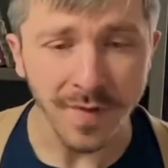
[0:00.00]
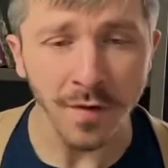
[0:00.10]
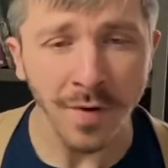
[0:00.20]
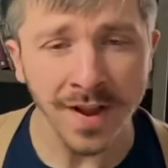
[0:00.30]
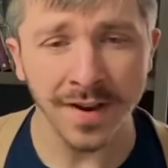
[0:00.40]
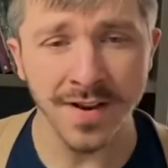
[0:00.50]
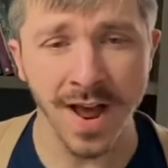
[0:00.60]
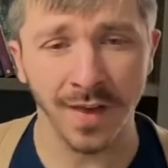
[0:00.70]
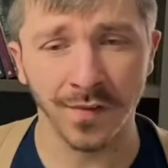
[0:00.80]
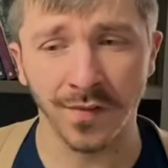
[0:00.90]

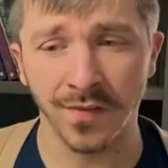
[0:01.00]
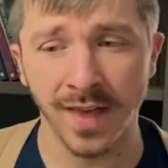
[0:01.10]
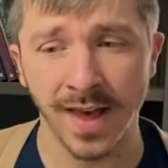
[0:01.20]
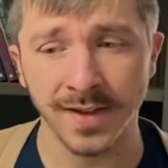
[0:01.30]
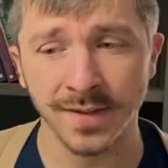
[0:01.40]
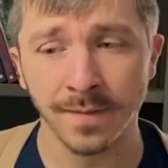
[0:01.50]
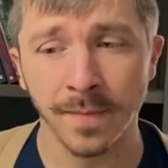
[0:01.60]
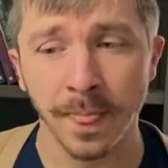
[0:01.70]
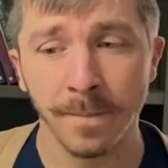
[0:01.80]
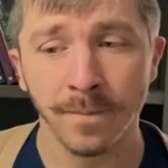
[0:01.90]
recognizes that
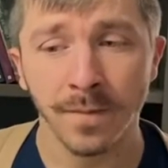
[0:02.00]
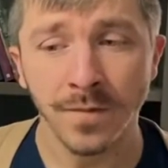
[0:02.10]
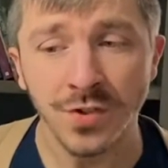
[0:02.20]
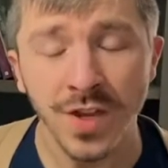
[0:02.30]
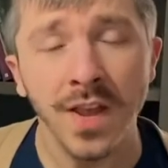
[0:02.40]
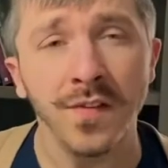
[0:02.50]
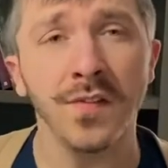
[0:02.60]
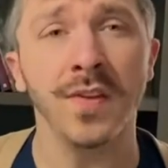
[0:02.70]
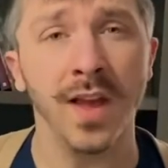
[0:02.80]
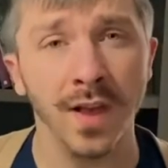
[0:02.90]

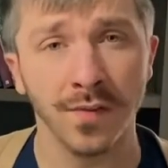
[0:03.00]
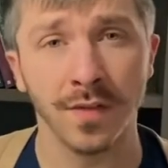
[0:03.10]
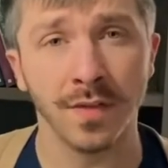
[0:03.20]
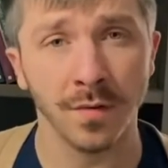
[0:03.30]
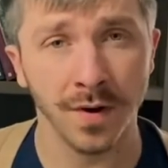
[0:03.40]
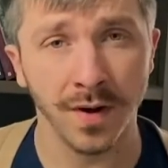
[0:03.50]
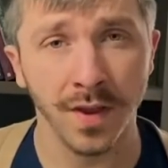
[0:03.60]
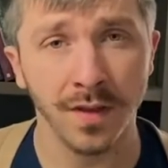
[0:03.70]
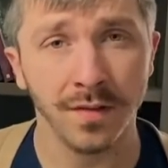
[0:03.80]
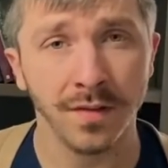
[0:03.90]
Jesus has
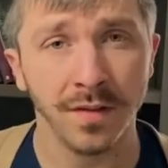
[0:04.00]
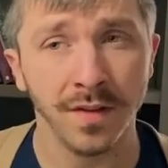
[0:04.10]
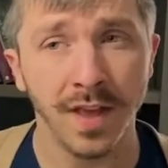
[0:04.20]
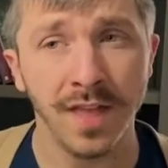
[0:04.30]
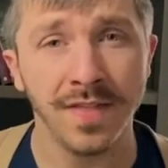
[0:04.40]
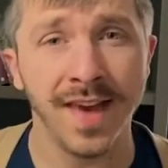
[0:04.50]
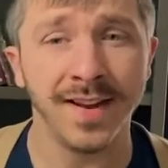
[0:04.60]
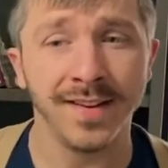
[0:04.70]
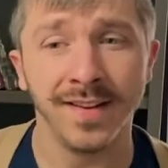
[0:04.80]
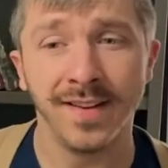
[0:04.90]
authority and that